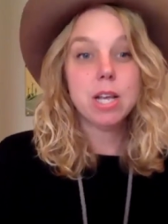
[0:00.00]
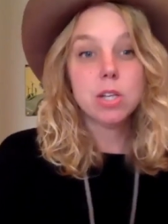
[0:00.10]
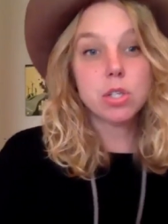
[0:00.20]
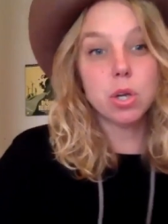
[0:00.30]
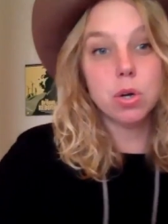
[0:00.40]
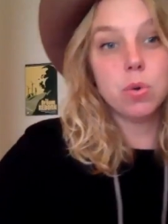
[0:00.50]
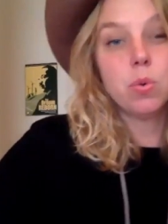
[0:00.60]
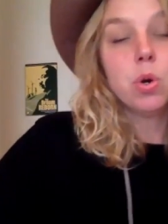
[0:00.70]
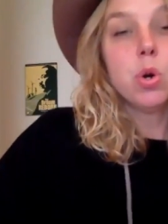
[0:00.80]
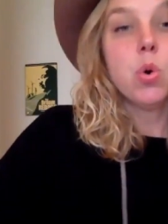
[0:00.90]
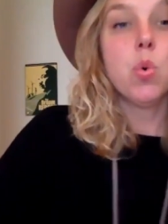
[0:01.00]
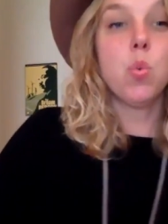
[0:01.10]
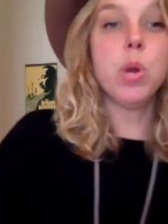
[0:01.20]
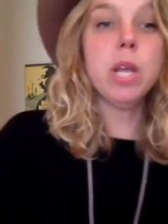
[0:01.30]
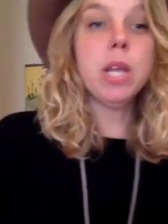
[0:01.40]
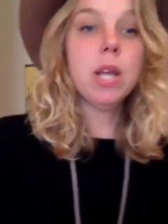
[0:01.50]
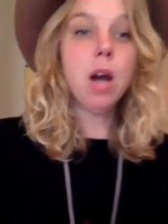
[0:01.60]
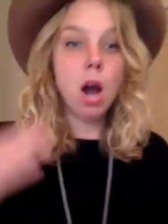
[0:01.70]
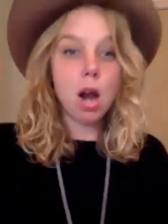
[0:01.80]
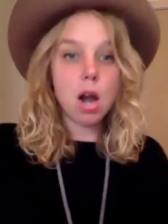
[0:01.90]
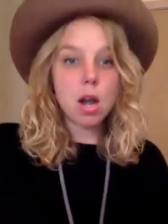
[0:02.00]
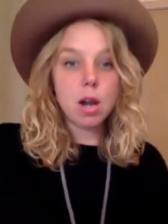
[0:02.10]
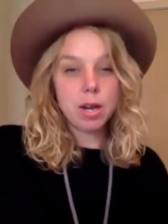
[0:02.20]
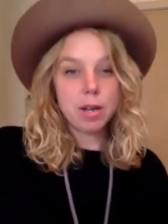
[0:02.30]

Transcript: So we are,